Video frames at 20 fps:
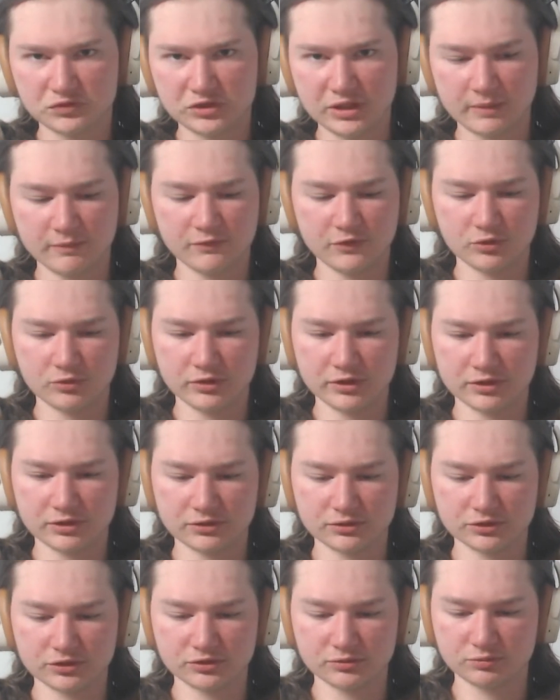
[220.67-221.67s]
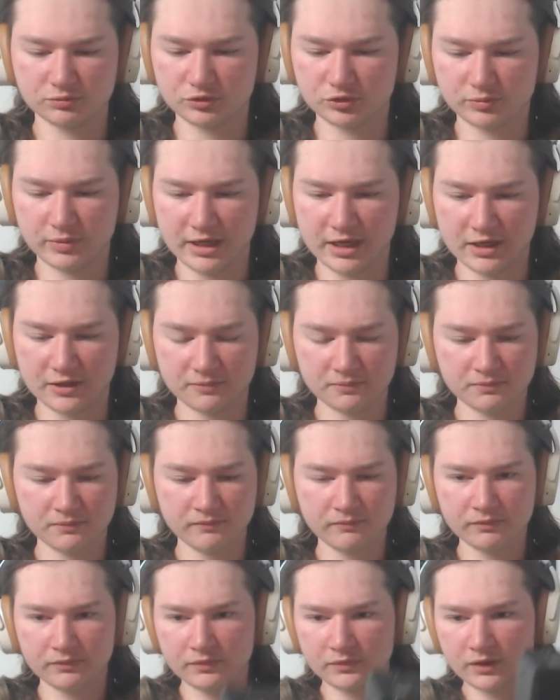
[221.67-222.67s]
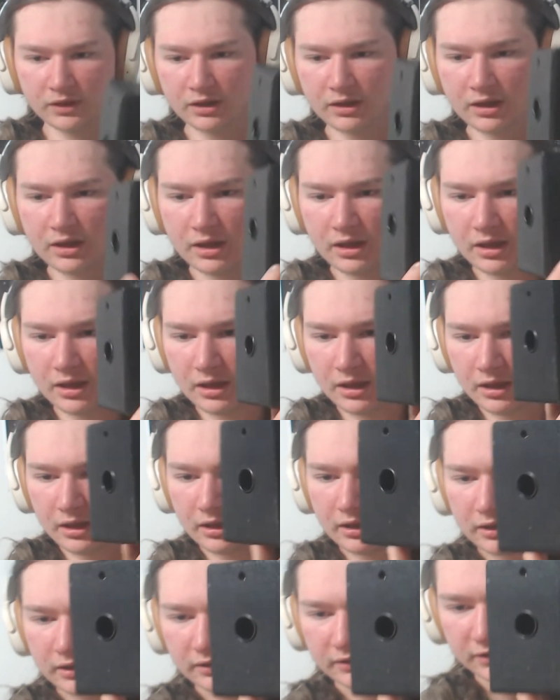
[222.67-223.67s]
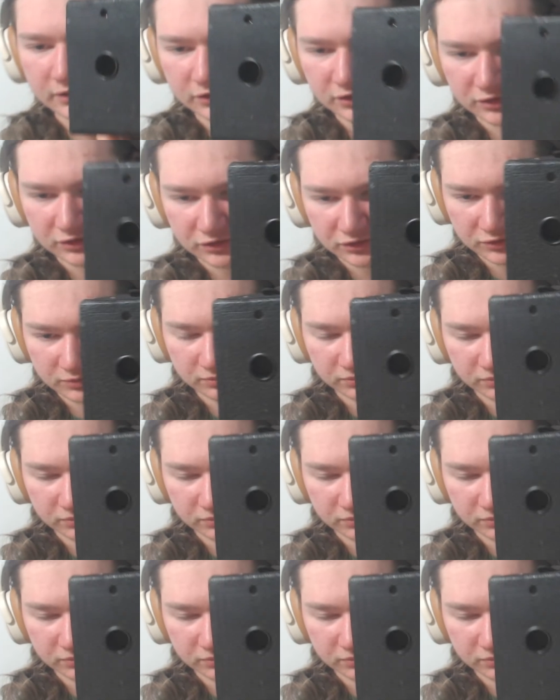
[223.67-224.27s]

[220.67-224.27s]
few years span. This is,